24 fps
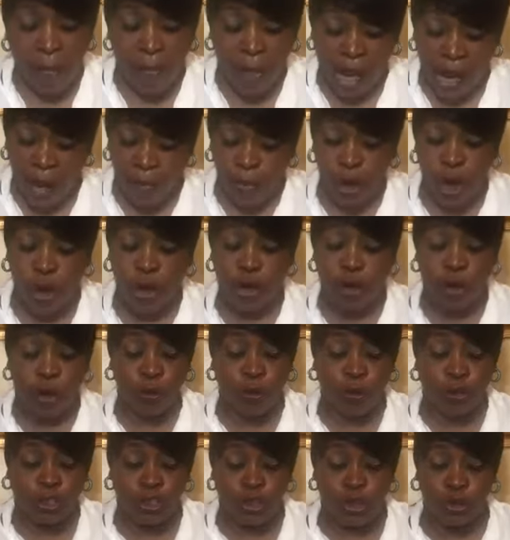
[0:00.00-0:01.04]
But I'm going to
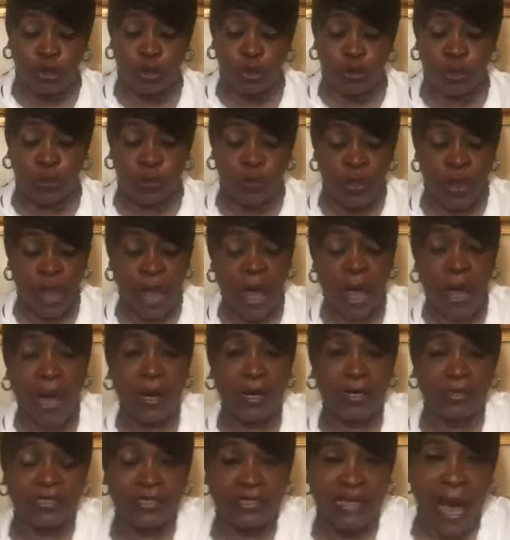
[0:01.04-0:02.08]
go to
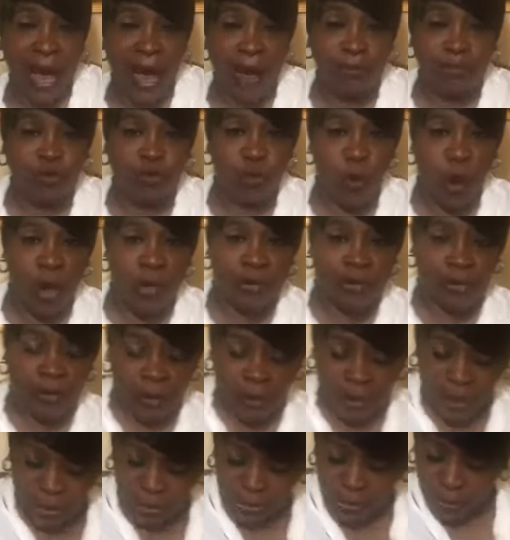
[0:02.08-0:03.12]
uh, Psalms
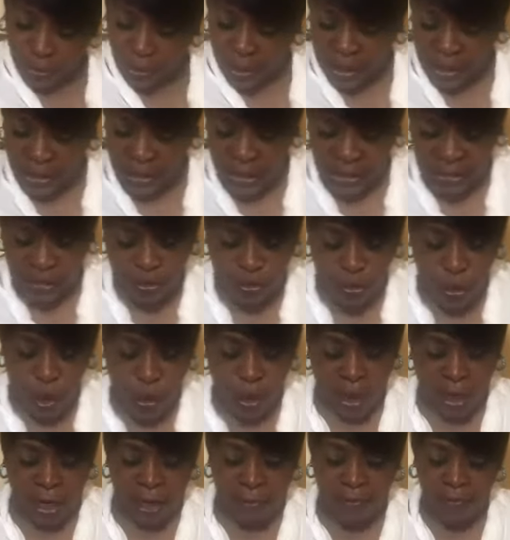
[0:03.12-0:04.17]
133 this
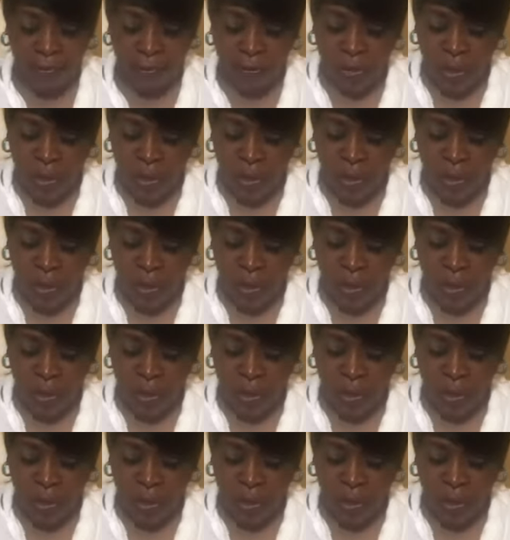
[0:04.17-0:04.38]
morning.